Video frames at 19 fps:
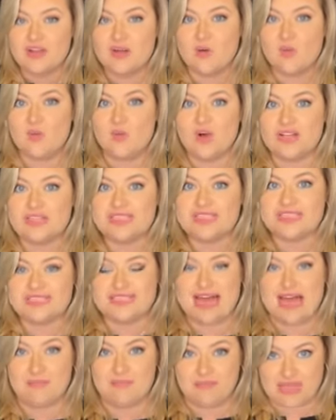What does
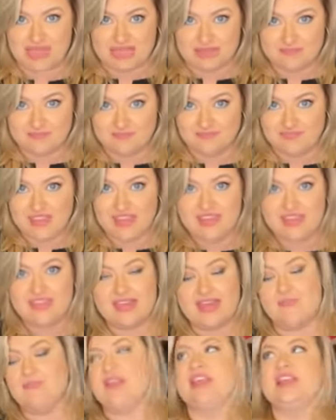that mean?
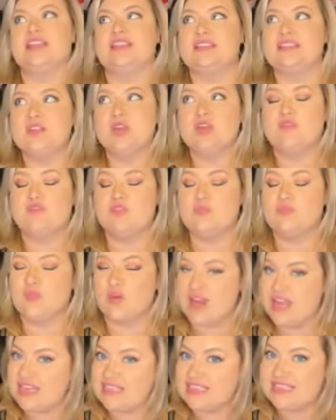That means if you
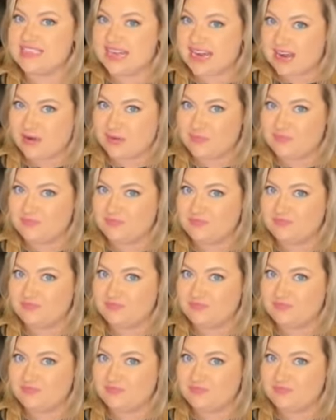break it down,